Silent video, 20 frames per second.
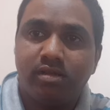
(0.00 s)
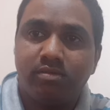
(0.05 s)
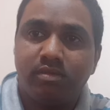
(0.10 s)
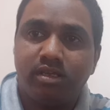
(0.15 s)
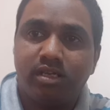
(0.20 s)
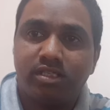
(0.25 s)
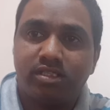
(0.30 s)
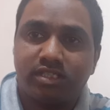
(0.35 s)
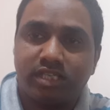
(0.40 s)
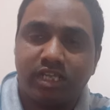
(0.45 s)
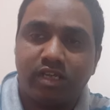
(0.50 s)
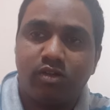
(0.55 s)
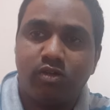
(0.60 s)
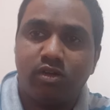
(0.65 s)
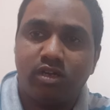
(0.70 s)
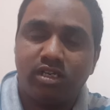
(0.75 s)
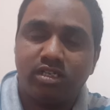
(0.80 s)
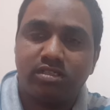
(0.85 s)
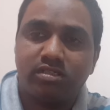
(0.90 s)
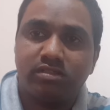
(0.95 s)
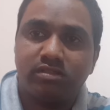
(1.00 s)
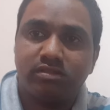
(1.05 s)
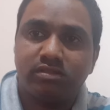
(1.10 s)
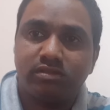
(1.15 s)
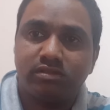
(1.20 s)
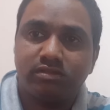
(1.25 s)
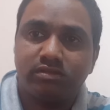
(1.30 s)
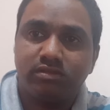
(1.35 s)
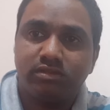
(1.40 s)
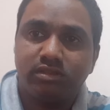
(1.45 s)
because stakeholders
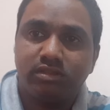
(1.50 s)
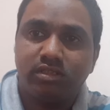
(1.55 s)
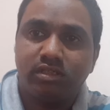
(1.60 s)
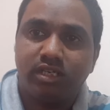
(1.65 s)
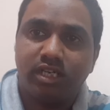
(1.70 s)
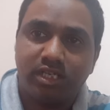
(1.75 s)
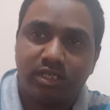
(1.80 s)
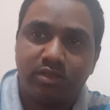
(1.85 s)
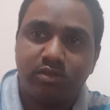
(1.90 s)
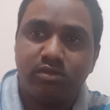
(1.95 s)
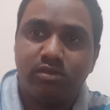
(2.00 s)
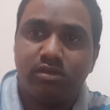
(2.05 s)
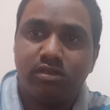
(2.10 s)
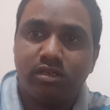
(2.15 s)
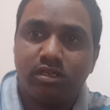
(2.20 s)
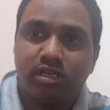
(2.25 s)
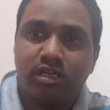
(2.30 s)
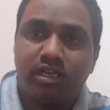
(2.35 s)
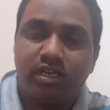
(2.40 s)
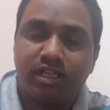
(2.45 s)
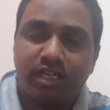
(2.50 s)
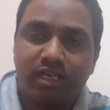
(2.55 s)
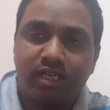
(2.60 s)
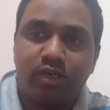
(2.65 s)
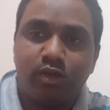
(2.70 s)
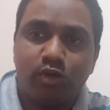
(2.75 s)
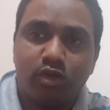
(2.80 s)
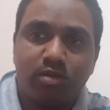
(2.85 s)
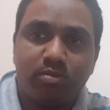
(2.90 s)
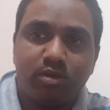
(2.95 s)
need to really
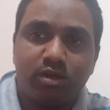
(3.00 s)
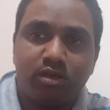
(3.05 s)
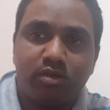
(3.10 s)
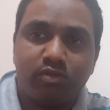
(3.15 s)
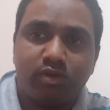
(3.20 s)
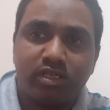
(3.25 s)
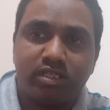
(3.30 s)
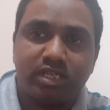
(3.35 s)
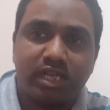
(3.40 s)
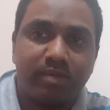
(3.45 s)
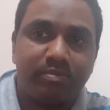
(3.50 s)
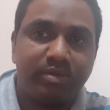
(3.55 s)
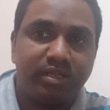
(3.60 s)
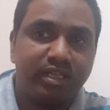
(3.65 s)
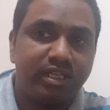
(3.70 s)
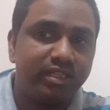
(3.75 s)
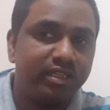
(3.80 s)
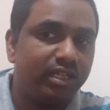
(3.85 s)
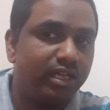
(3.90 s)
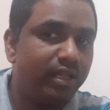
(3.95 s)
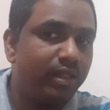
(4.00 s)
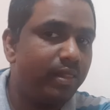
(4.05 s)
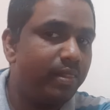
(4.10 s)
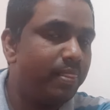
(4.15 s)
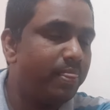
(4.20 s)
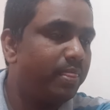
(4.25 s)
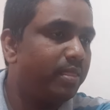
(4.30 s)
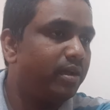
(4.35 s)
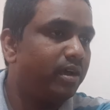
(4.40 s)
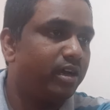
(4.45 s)
know about what's happening in the
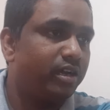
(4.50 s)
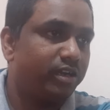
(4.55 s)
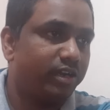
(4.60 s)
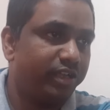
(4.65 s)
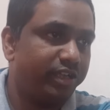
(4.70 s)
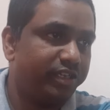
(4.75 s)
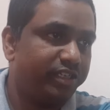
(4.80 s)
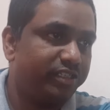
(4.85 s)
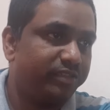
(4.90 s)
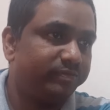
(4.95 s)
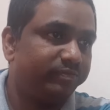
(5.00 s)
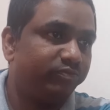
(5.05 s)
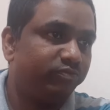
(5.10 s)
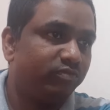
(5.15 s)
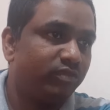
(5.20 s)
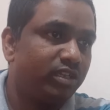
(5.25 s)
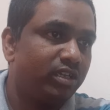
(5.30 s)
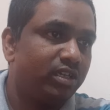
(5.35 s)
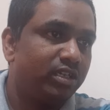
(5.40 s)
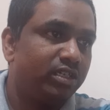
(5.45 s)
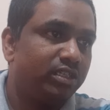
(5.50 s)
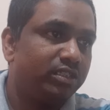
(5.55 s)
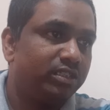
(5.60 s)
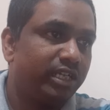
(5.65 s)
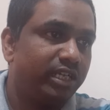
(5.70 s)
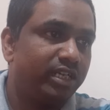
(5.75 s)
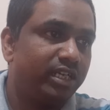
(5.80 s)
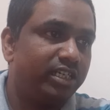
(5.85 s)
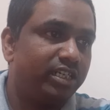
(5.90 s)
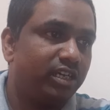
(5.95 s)
organization.
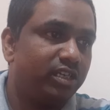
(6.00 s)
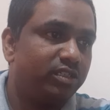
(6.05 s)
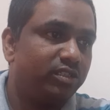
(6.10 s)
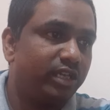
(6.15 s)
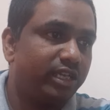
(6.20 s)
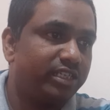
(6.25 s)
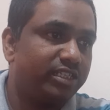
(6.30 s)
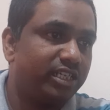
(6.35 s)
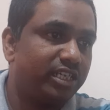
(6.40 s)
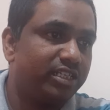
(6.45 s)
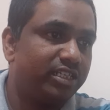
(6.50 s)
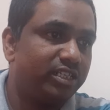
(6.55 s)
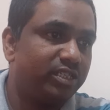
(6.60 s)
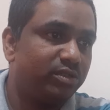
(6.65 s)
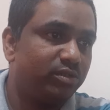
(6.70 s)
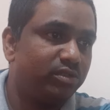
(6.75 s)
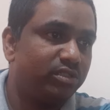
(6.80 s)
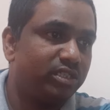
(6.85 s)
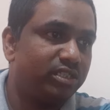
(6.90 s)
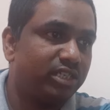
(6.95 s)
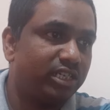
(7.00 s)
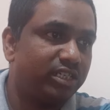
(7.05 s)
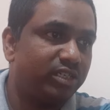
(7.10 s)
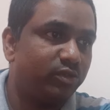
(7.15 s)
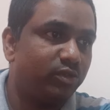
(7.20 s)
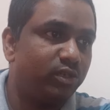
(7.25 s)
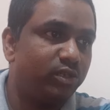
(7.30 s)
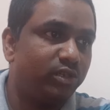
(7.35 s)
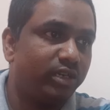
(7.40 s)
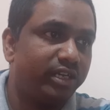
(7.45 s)
Then it also exchange resources. I
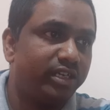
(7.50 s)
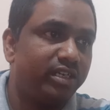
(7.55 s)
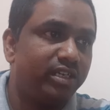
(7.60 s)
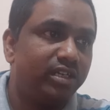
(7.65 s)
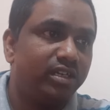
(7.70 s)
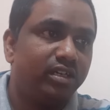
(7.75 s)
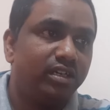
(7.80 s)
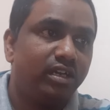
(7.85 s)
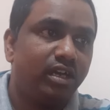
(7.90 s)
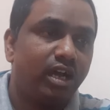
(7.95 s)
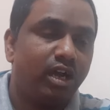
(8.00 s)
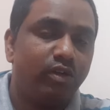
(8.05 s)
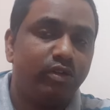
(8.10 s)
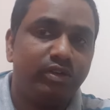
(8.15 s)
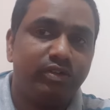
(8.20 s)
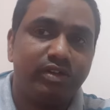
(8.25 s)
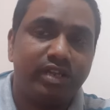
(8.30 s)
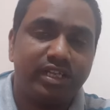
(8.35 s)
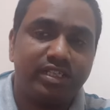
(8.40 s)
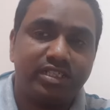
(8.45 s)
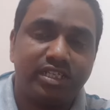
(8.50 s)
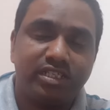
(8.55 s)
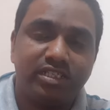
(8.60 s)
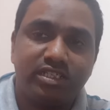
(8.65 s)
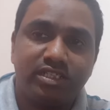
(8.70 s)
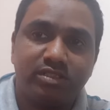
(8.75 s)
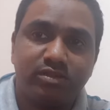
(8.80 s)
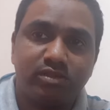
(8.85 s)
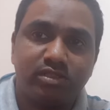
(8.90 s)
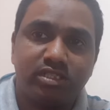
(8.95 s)
told you, right? How it will exchange
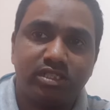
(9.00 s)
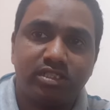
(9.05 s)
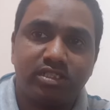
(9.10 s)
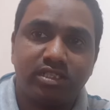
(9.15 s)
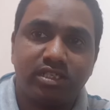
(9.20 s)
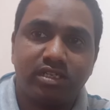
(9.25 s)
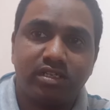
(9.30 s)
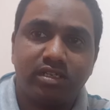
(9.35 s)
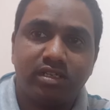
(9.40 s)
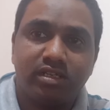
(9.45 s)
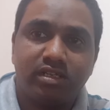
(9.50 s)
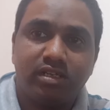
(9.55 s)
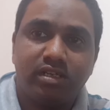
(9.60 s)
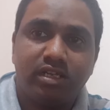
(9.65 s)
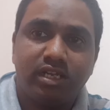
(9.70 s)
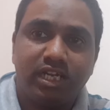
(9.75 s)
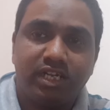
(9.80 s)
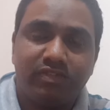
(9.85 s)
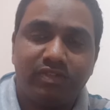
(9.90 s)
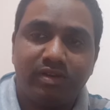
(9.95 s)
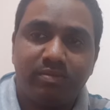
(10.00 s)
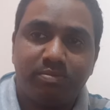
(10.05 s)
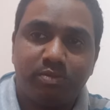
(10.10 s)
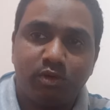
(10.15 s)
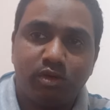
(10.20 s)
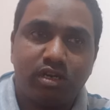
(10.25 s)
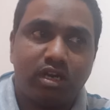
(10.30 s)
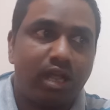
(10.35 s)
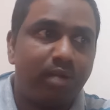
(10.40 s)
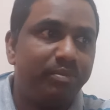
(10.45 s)
resources? It will pull
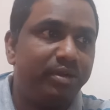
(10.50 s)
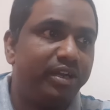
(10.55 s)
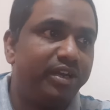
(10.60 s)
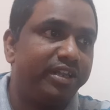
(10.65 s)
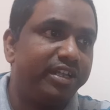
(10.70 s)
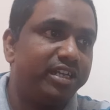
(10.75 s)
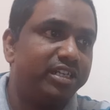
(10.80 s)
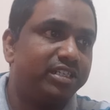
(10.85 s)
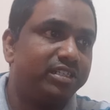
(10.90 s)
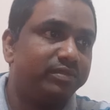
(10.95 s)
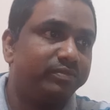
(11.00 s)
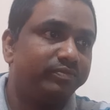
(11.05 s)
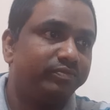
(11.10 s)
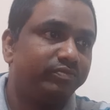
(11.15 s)
raw materials,